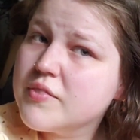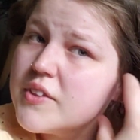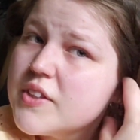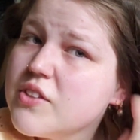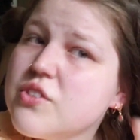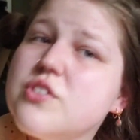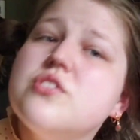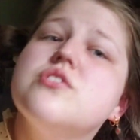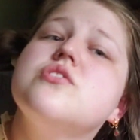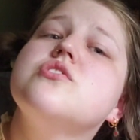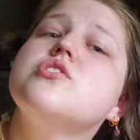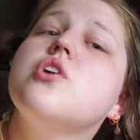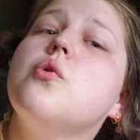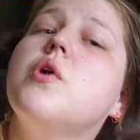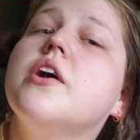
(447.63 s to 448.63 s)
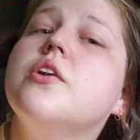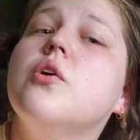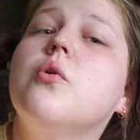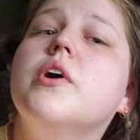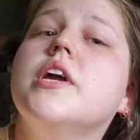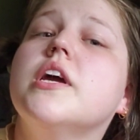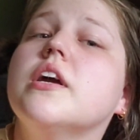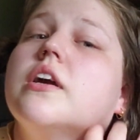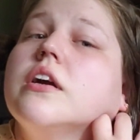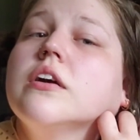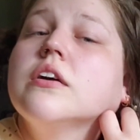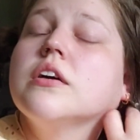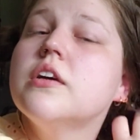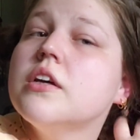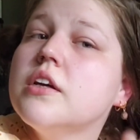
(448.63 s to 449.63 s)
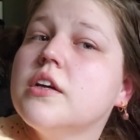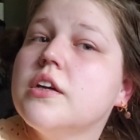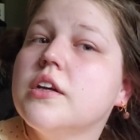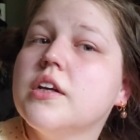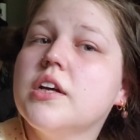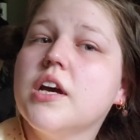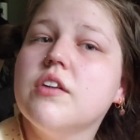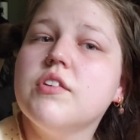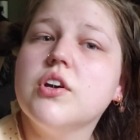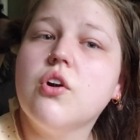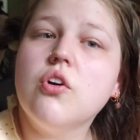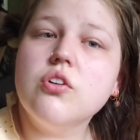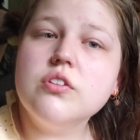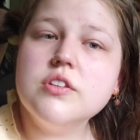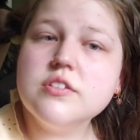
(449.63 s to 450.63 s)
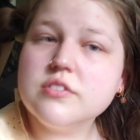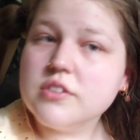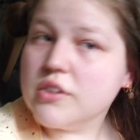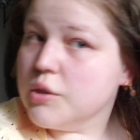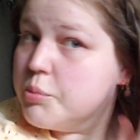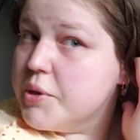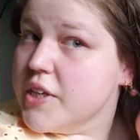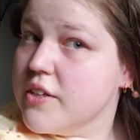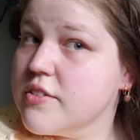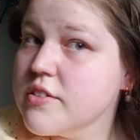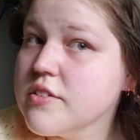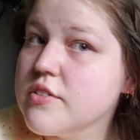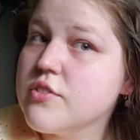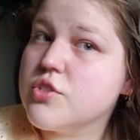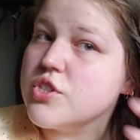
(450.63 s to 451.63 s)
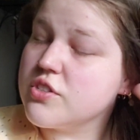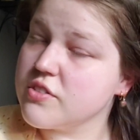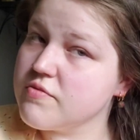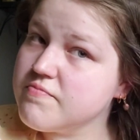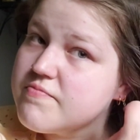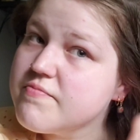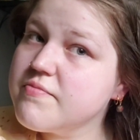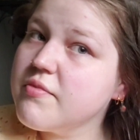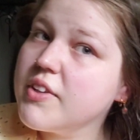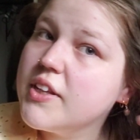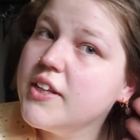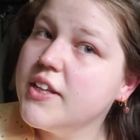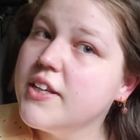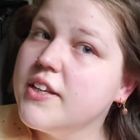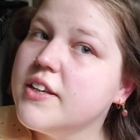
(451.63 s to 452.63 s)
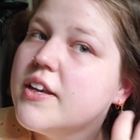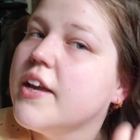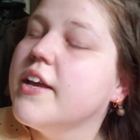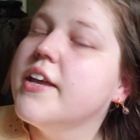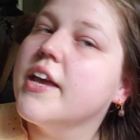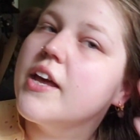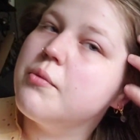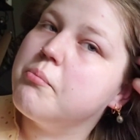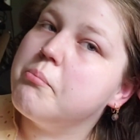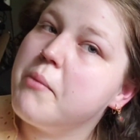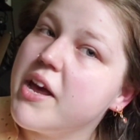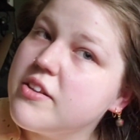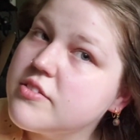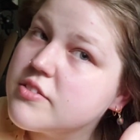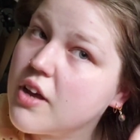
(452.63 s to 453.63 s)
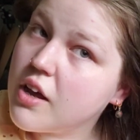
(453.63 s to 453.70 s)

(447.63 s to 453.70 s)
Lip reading: It's just so annoying having all these little pieces just get messed